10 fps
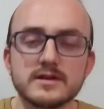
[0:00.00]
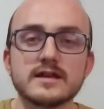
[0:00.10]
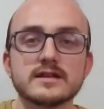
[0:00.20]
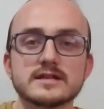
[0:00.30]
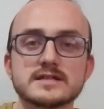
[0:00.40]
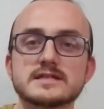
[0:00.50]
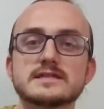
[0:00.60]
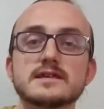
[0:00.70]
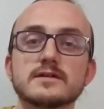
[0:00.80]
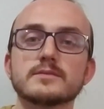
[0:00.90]
and a
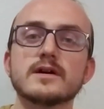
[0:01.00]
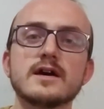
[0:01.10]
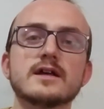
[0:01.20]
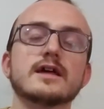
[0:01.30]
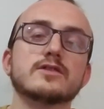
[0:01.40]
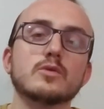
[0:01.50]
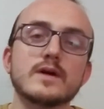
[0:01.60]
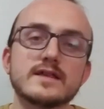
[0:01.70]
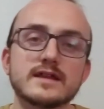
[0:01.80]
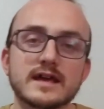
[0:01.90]
stem, like the
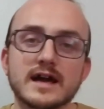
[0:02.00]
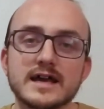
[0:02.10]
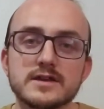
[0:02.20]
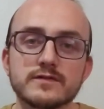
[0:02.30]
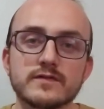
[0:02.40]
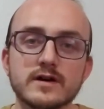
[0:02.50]
way that it kind of,